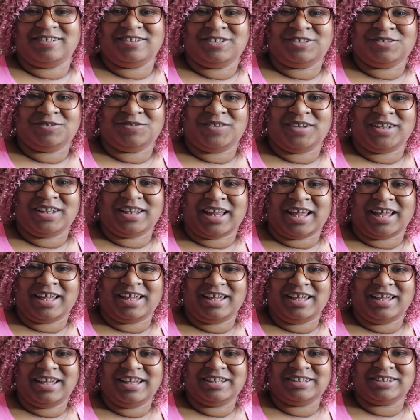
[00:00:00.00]
doing
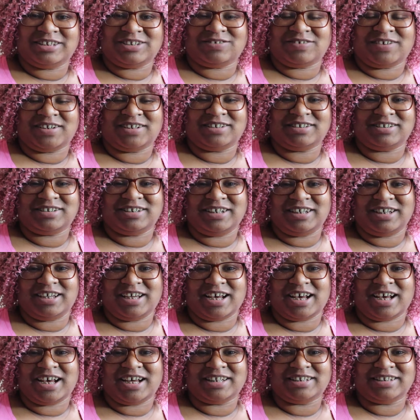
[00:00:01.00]
like interesting
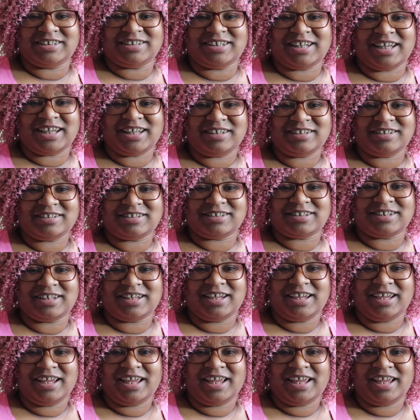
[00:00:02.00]
content